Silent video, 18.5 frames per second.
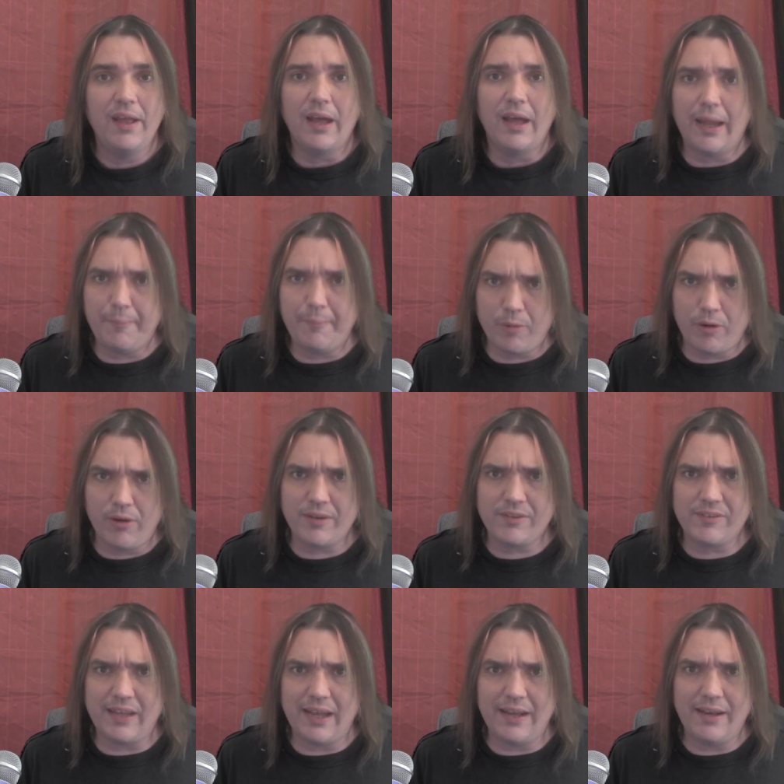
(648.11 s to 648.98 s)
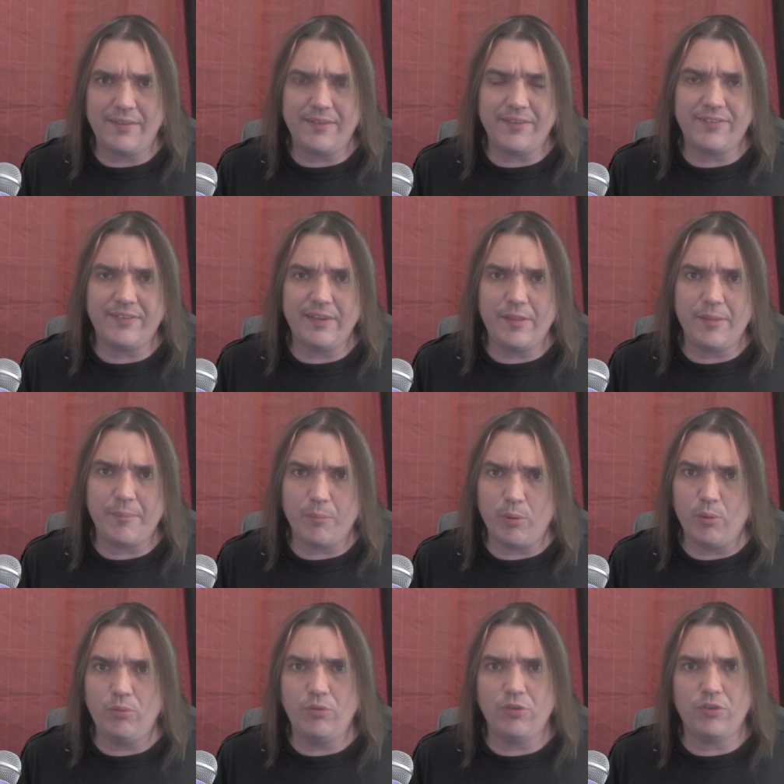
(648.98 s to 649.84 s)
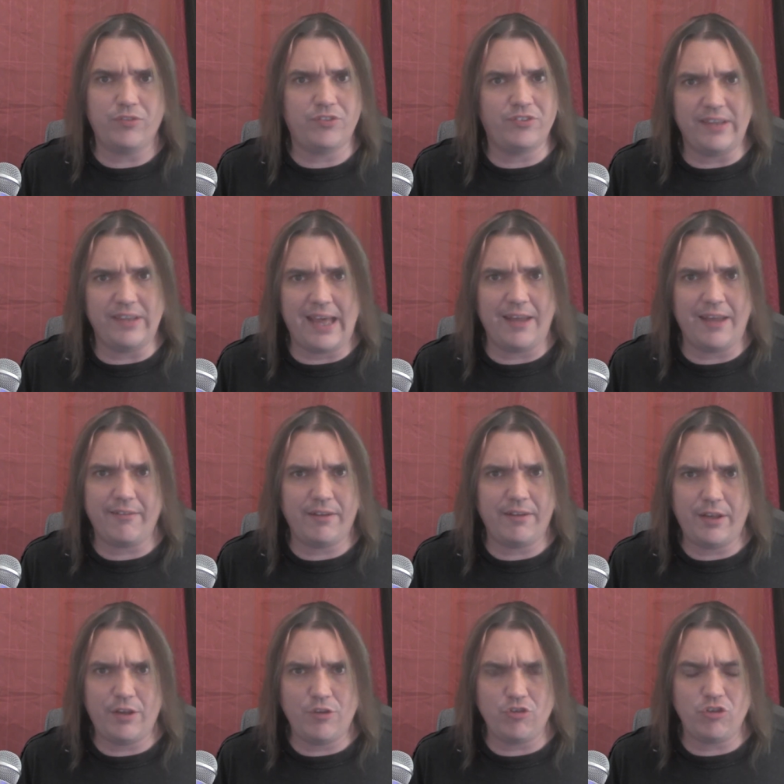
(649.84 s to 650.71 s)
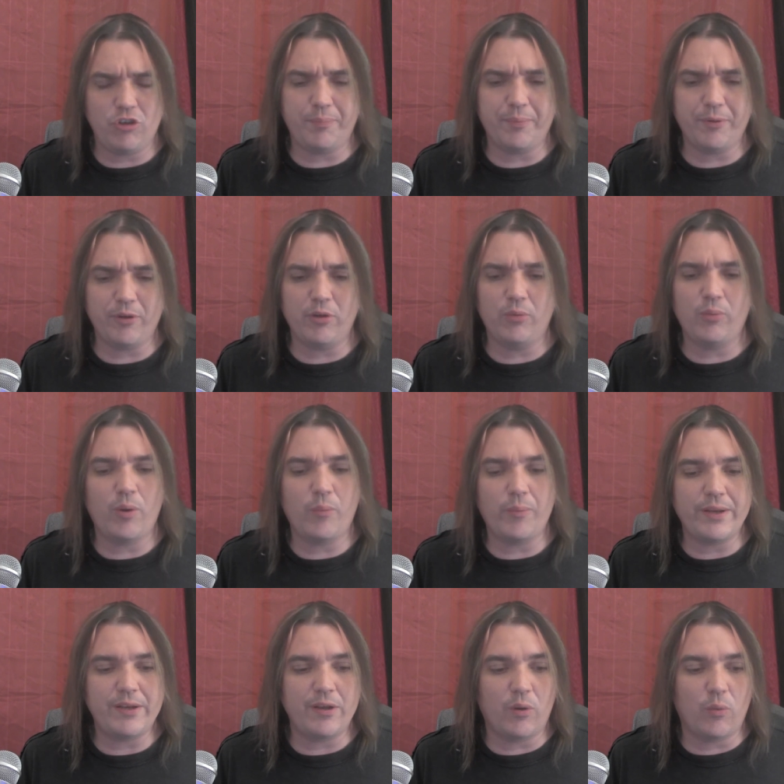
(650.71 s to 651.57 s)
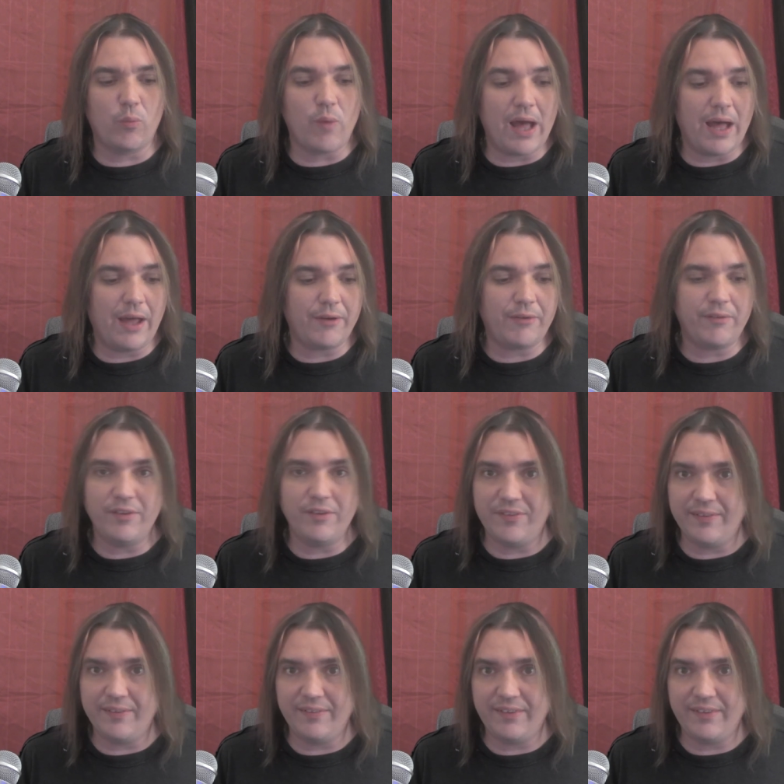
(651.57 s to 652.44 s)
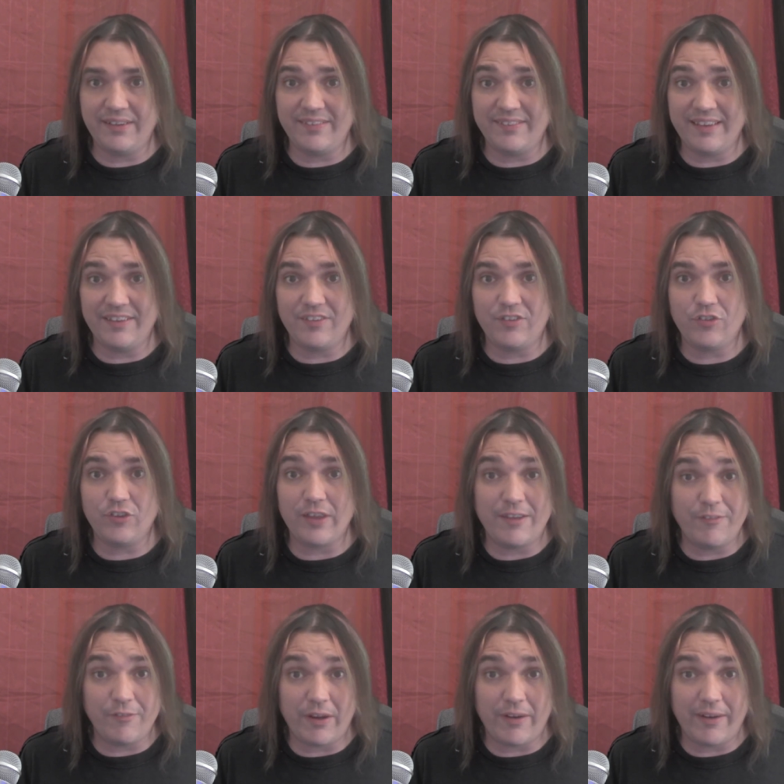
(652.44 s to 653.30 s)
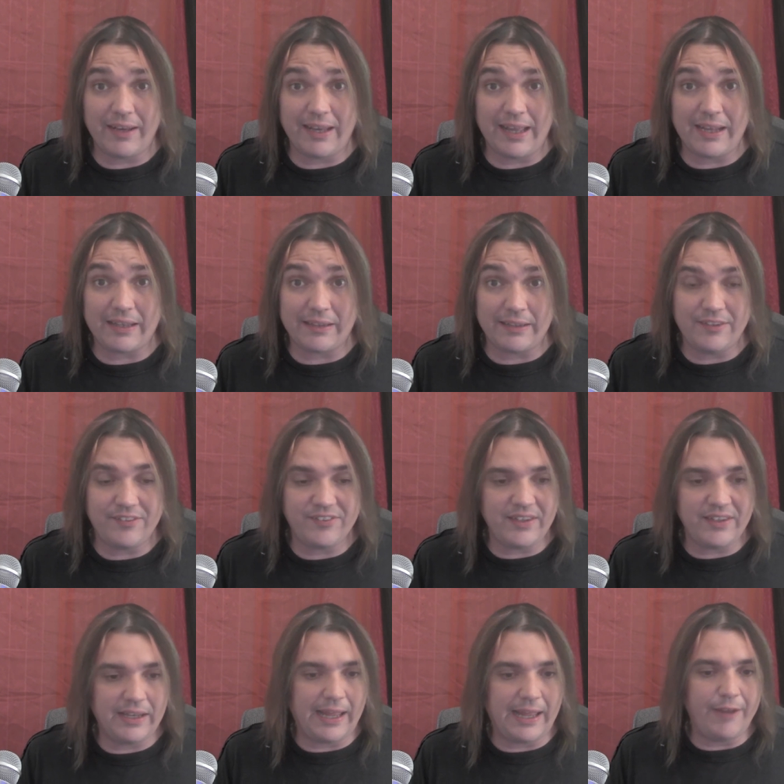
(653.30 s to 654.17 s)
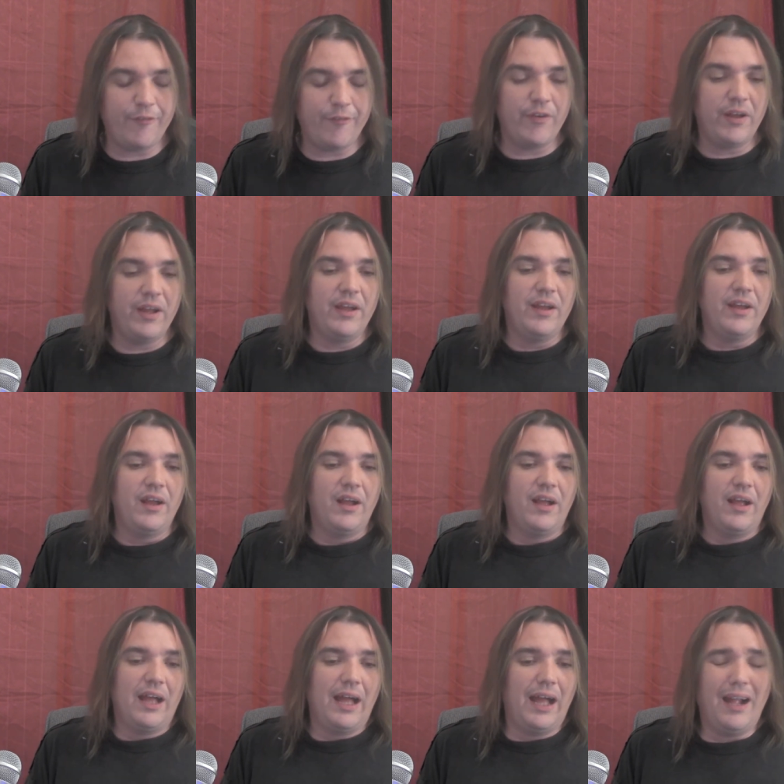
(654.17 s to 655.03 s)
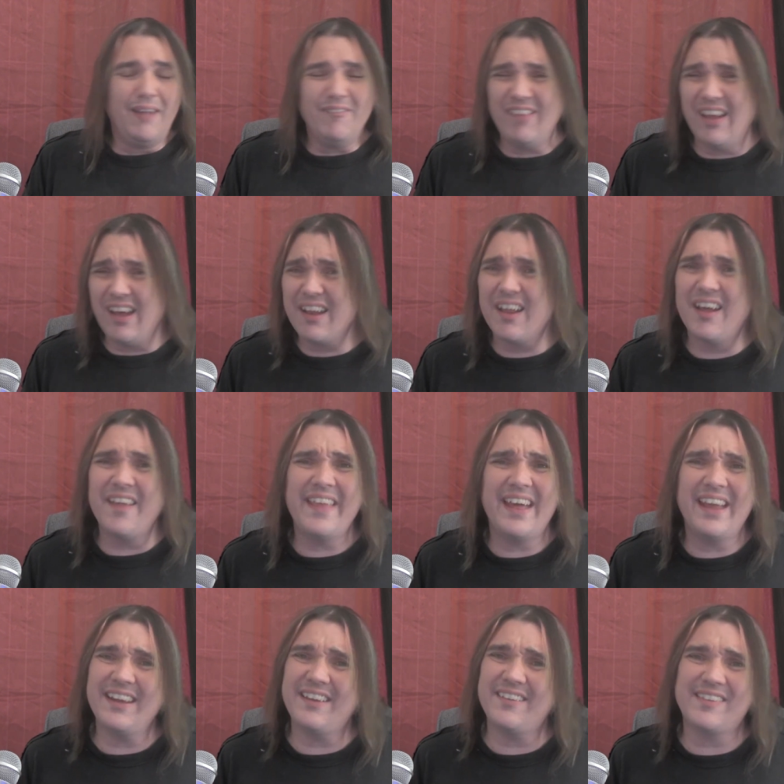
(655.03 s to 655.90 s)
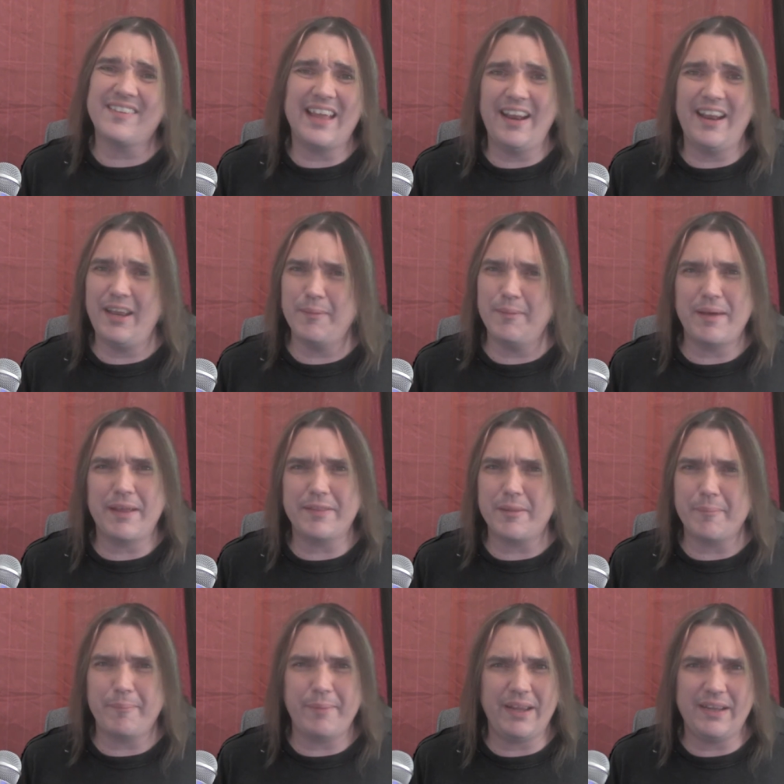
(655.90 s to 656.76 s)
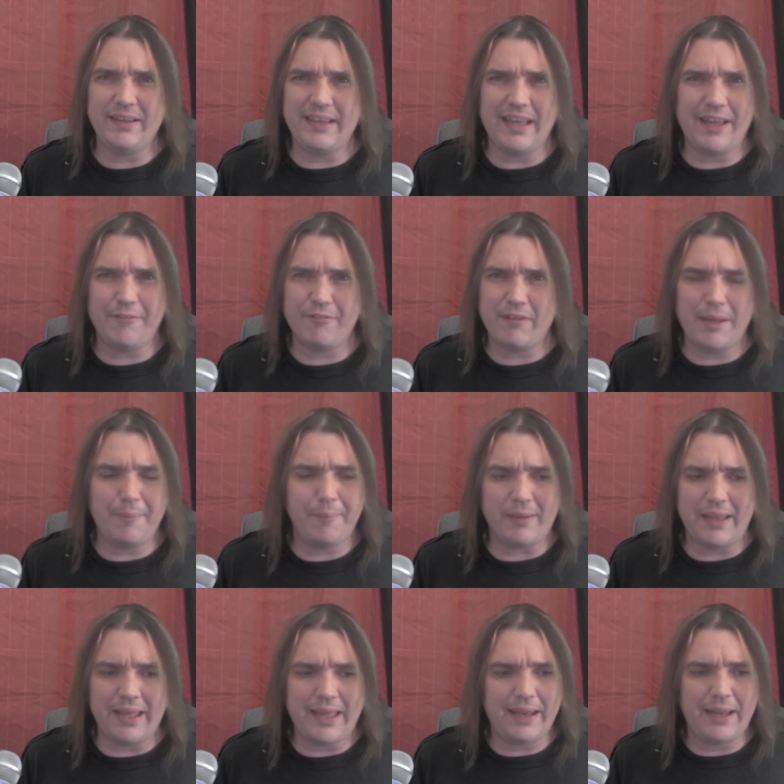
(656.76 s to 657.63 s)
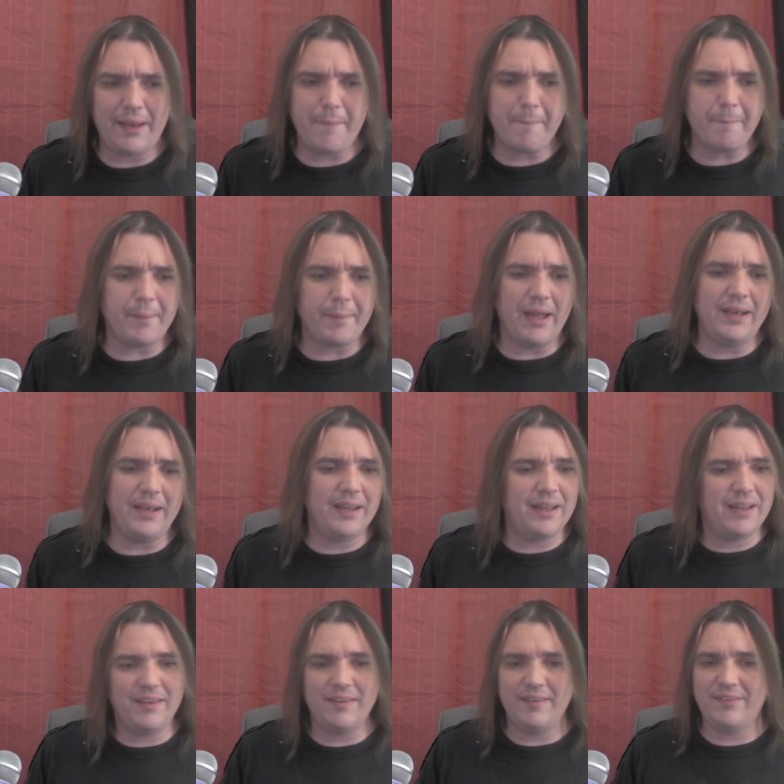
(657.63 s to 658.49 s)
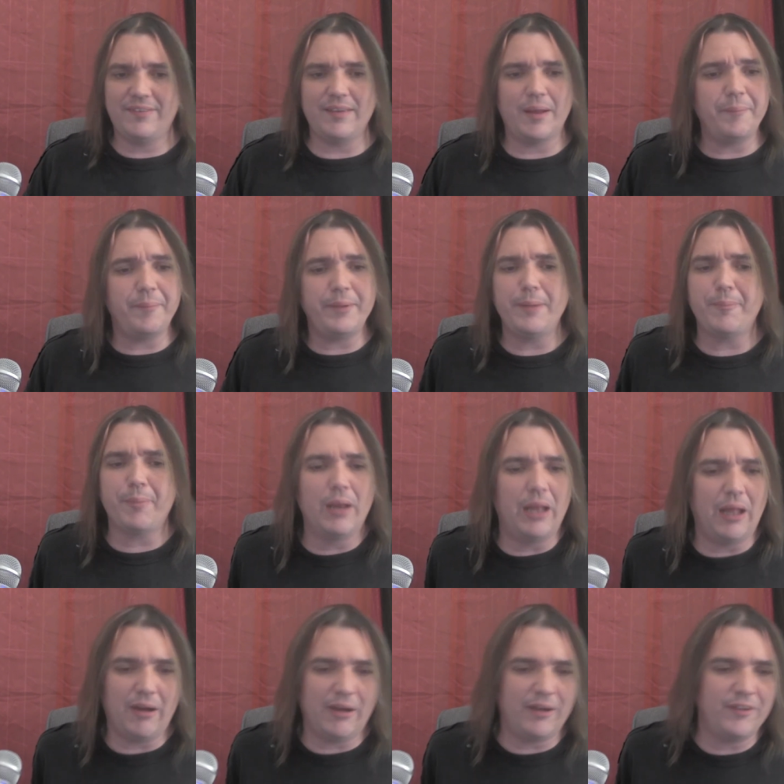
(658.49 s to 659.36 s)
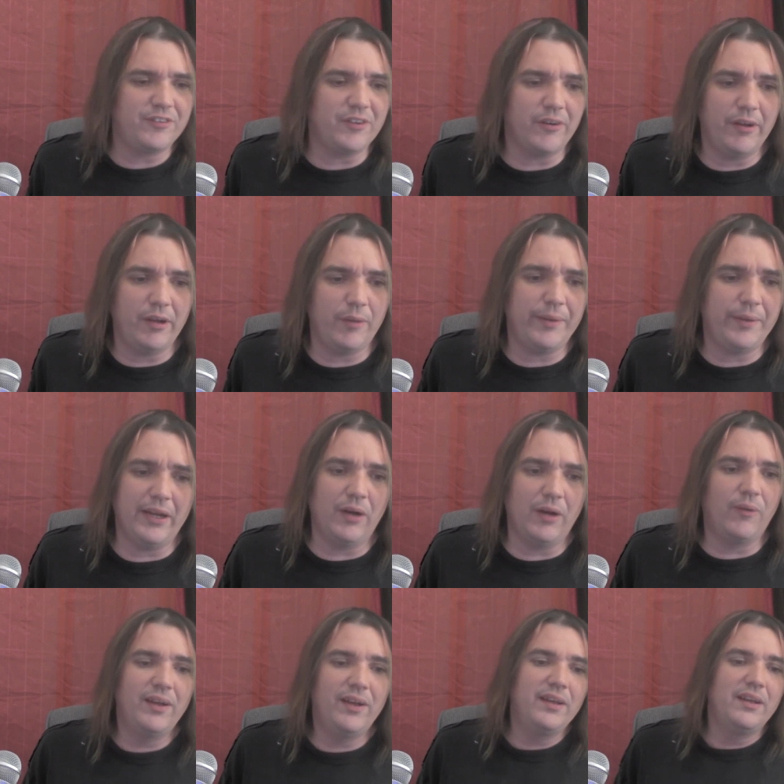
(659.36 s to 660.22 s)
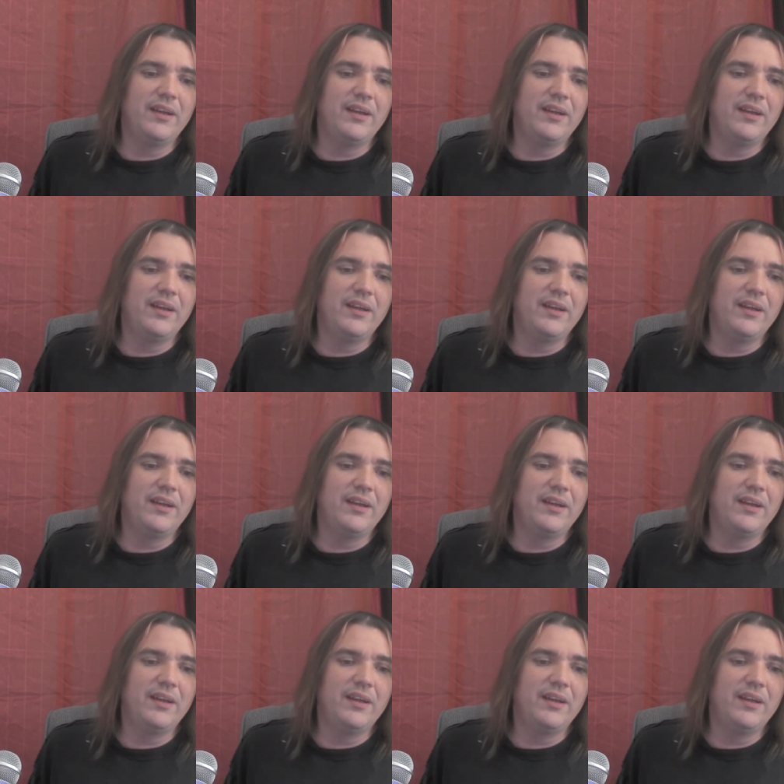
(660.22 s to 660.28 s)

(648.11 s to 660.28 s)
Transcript: I'm more excited to see the moons of Saturn and Jupiter, where we know water exists and very likely sea life. I'm not all that excited about the big dead red planet, but some people are, so here we go.